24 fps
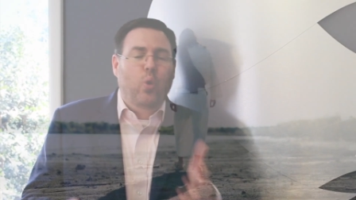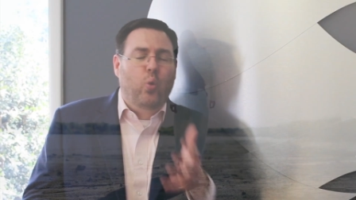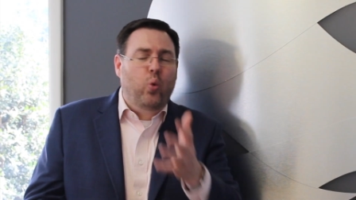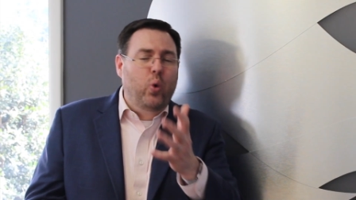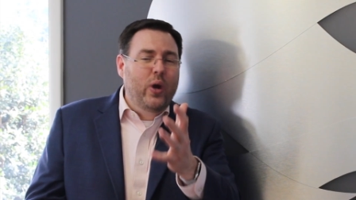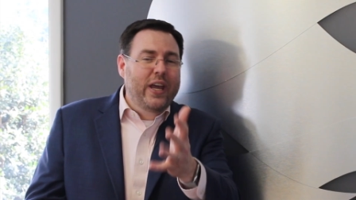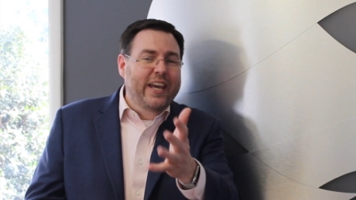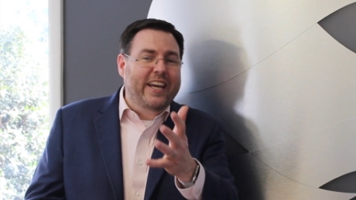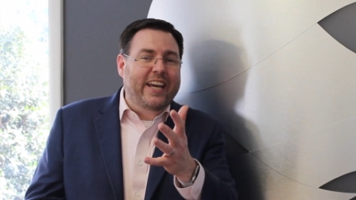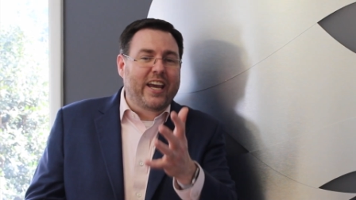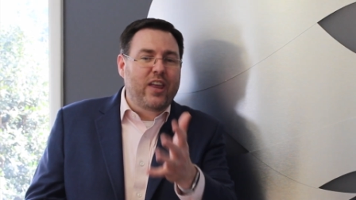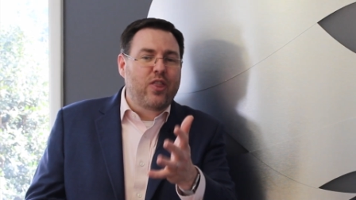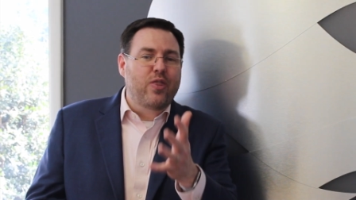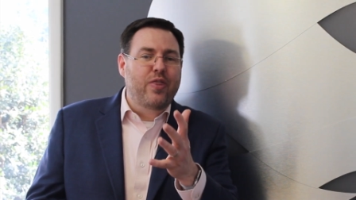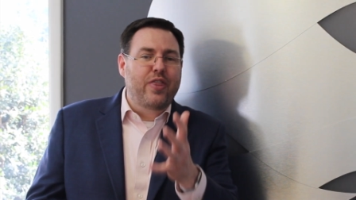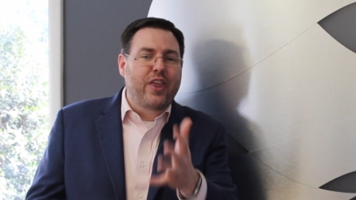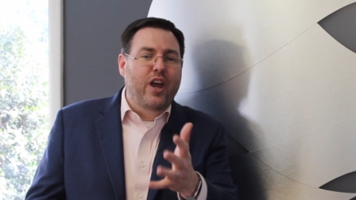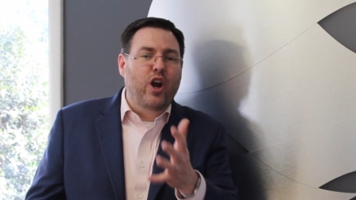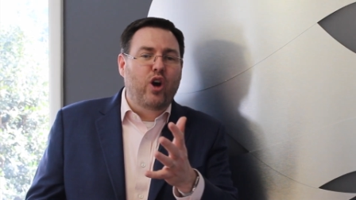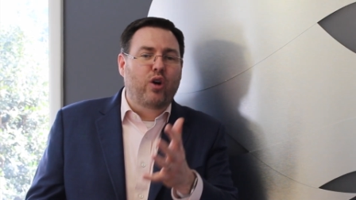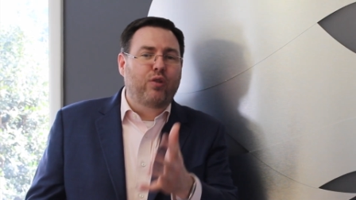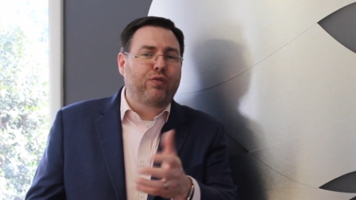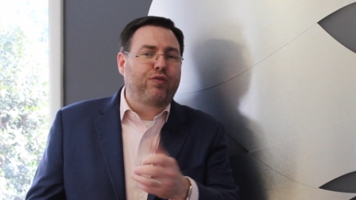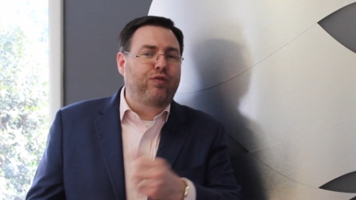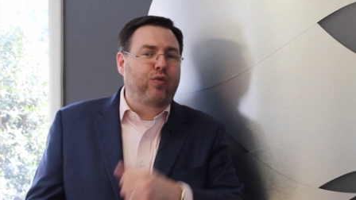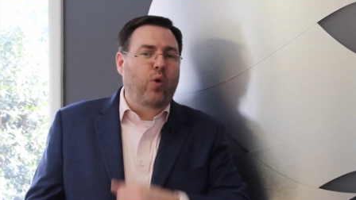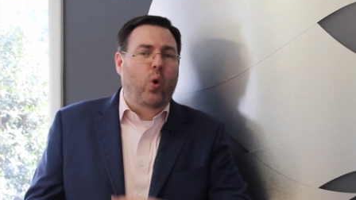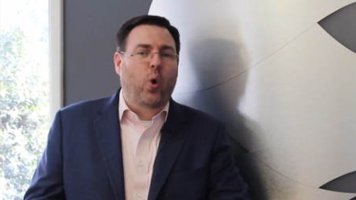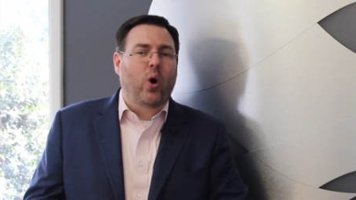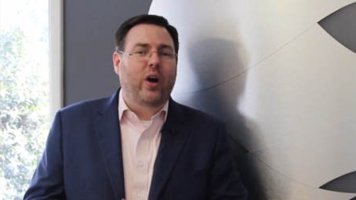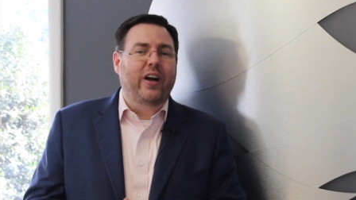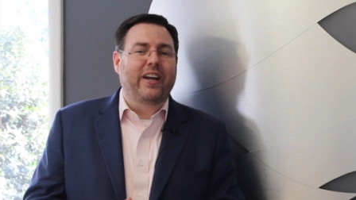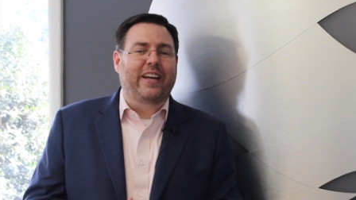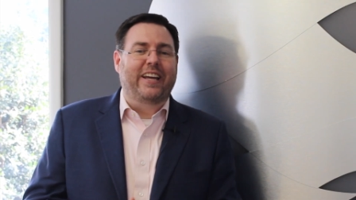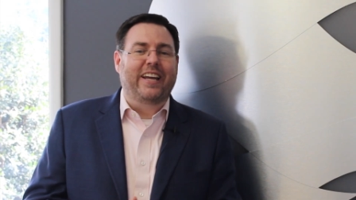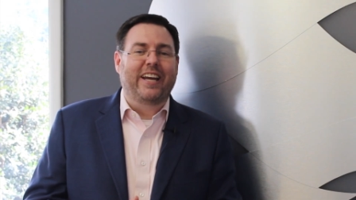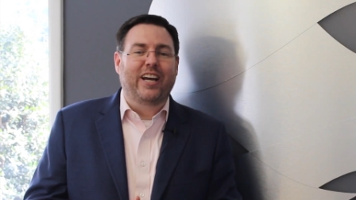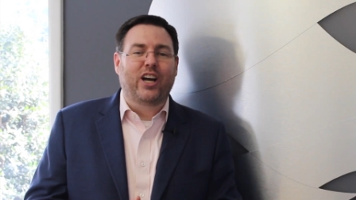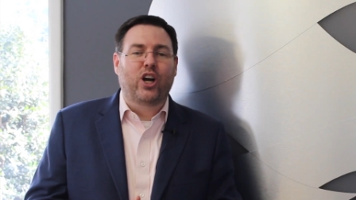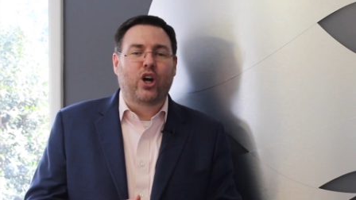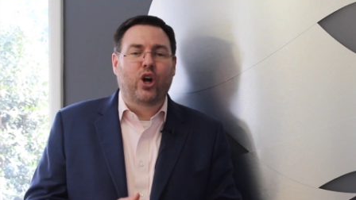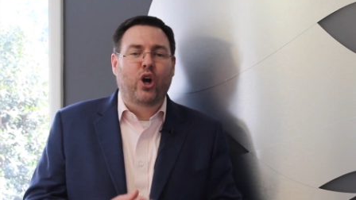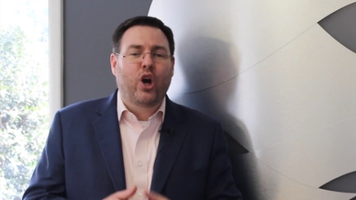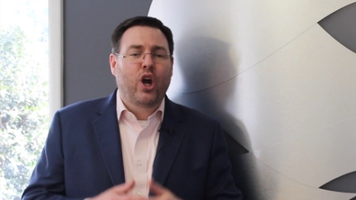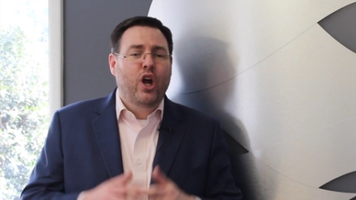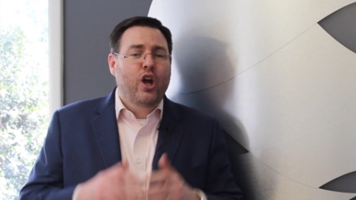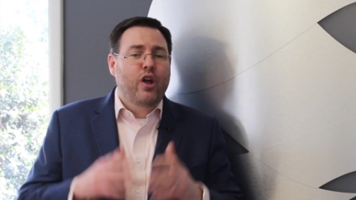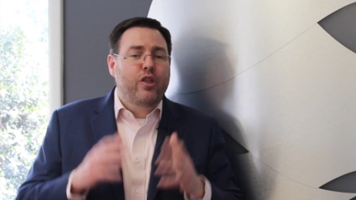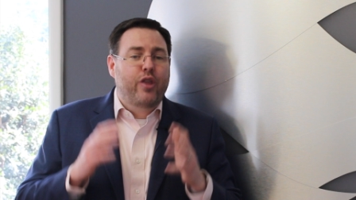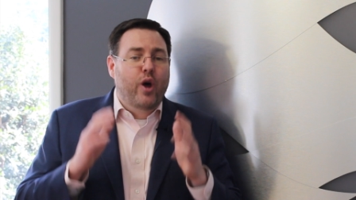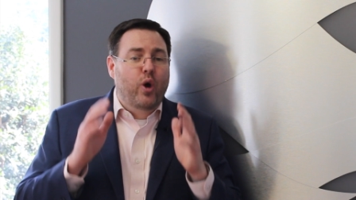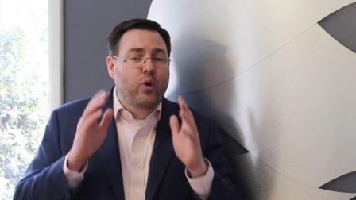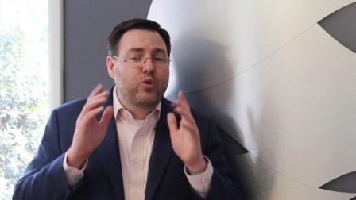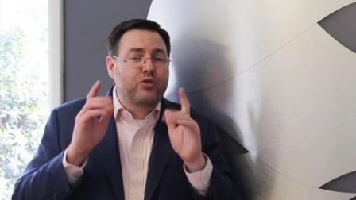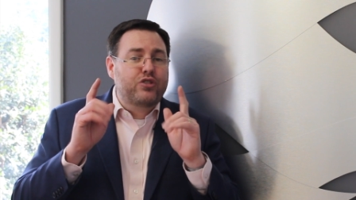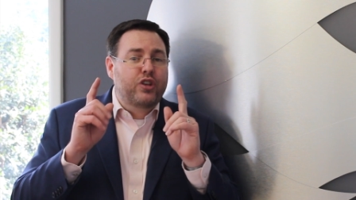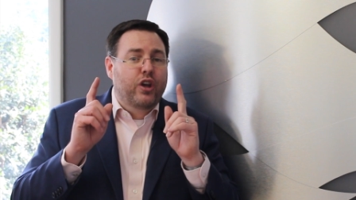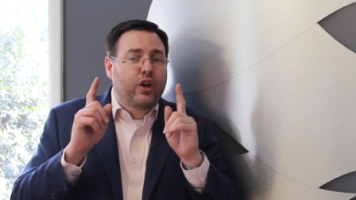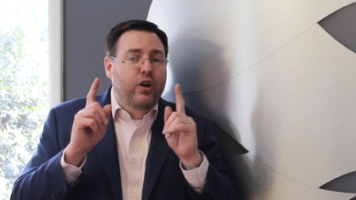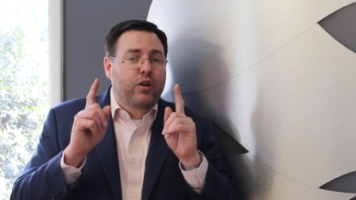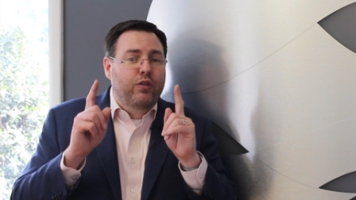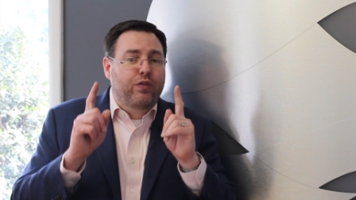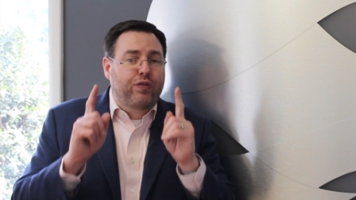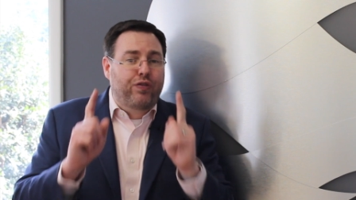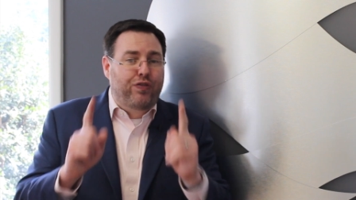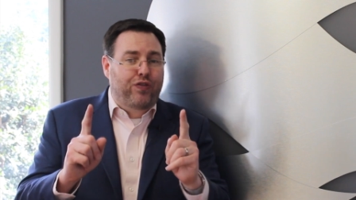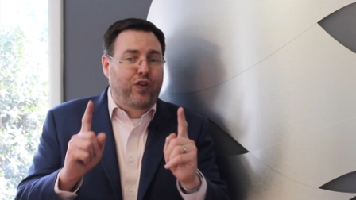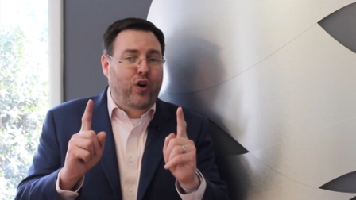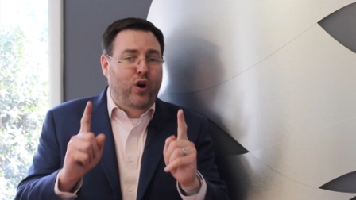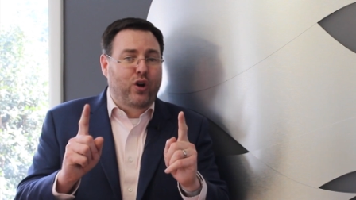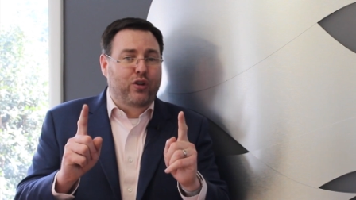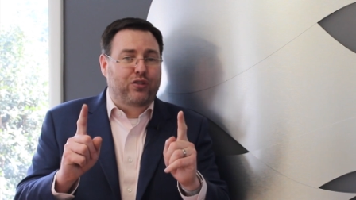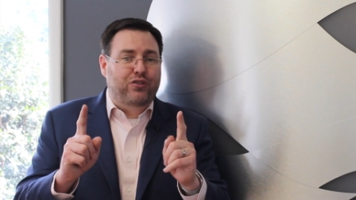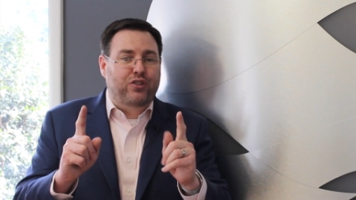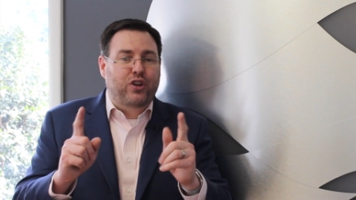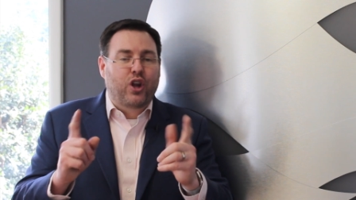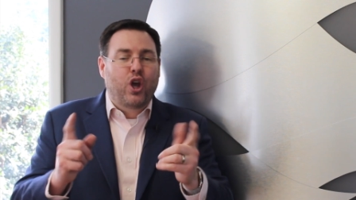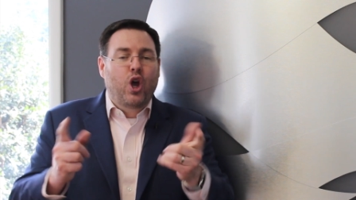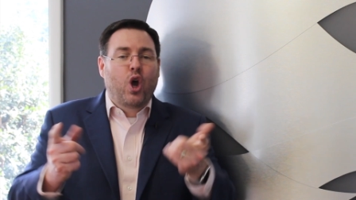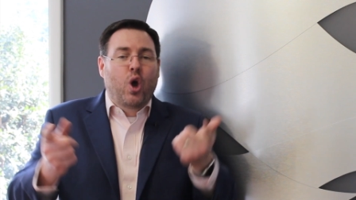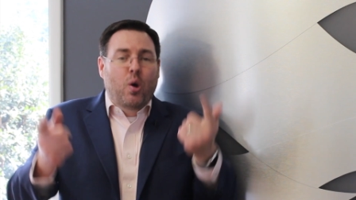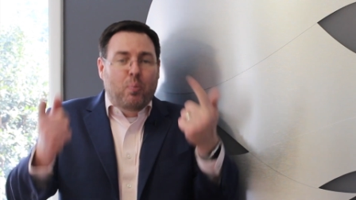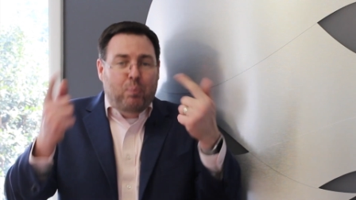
We can therefore hear those first